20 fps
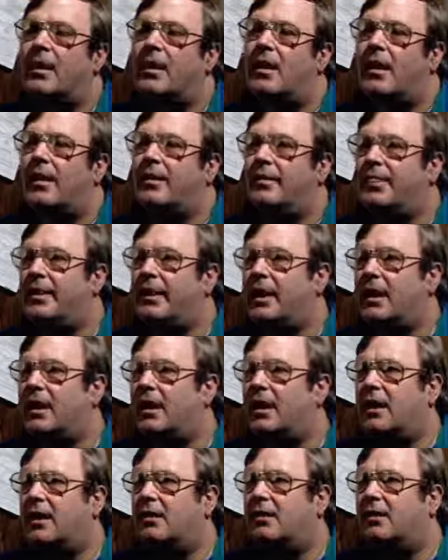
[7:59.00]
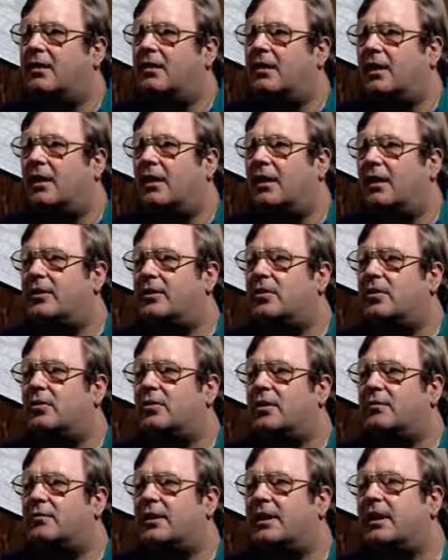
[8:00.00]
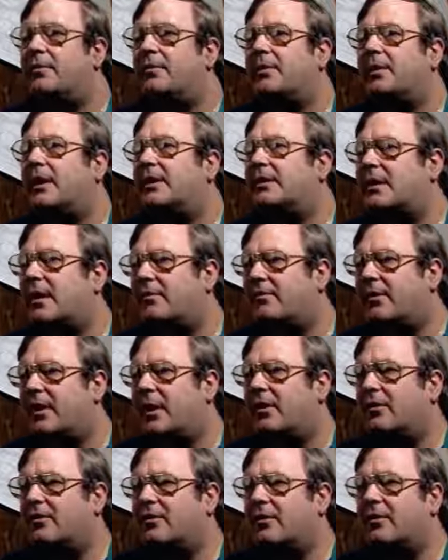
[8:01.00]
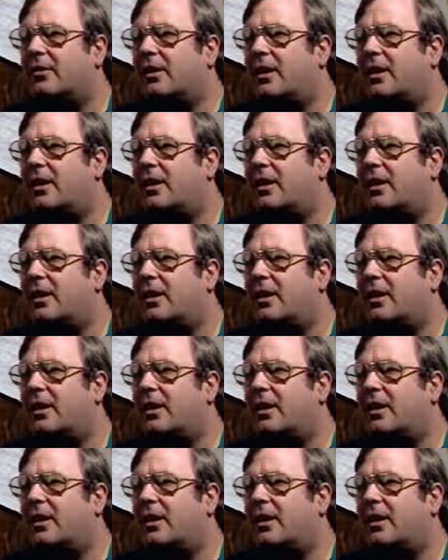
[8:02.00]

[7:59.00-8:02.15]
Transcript: And then you could manipulate that virus in the